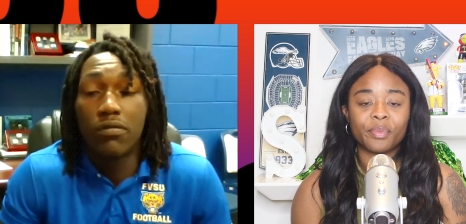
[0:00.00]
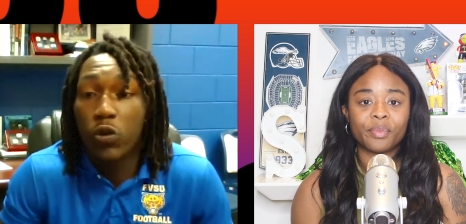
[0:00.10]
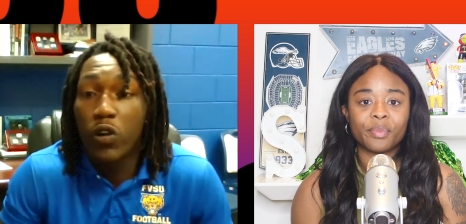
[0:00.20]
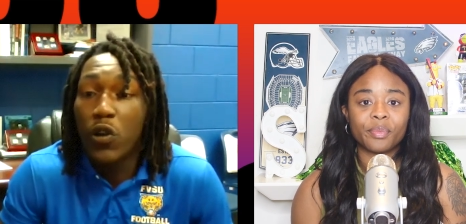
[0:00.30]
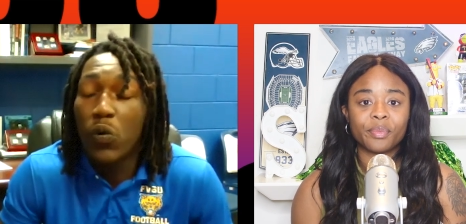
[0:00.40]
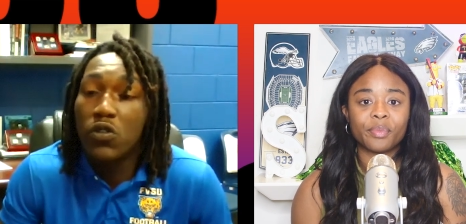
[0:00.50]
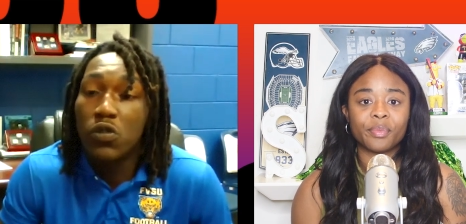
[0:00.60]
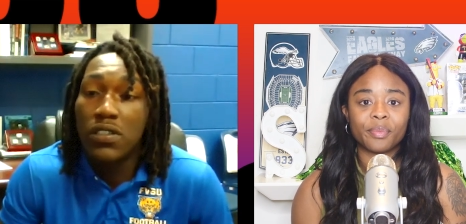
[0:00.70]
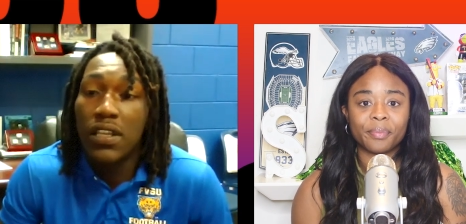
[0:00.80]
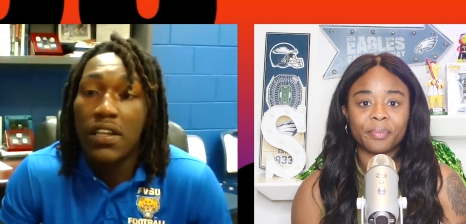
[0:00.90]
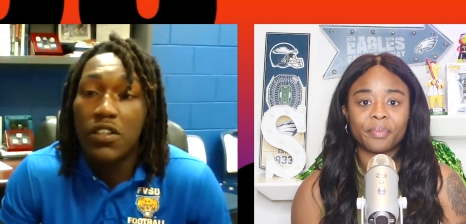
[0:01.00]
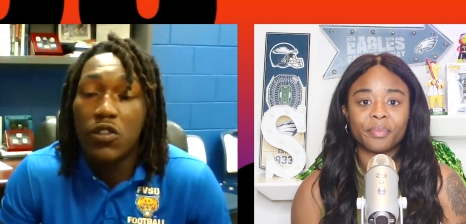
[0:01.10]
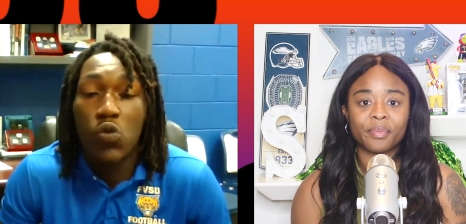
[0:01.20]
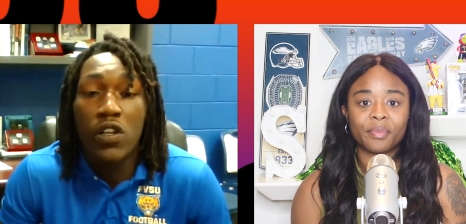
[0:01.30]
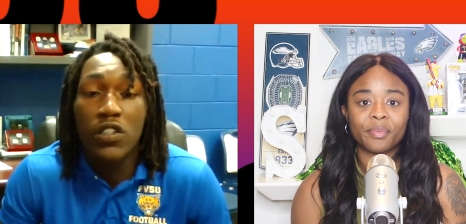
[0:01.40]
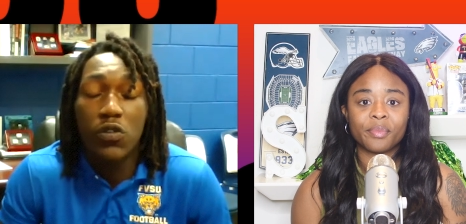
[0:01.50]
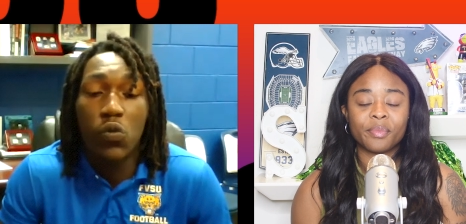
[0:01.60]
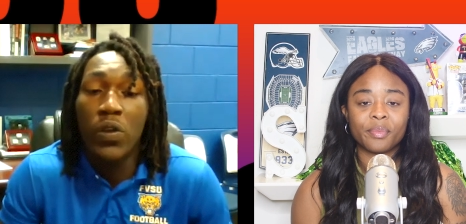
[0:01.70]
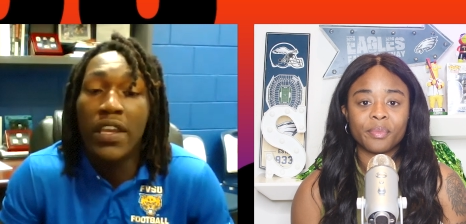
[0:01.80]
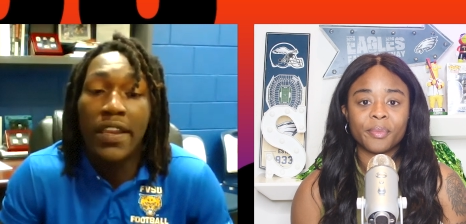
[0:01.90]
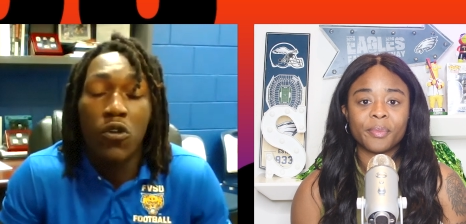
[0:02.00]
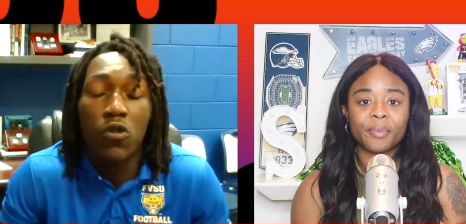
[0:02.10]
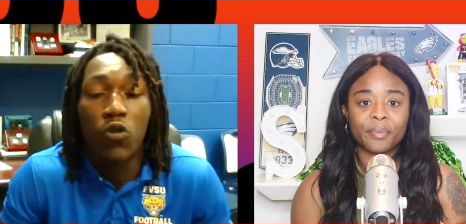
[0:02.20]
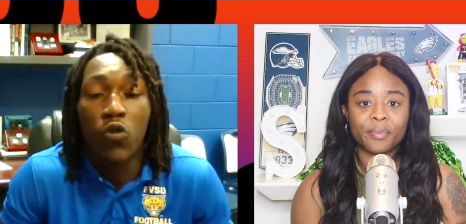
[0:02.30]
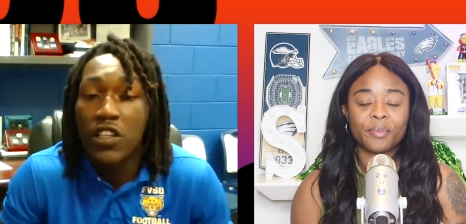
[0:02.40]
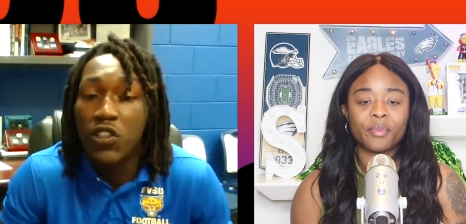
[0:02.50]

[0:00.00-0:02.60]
Speaker 1: through and through, as you said. So once we get on the right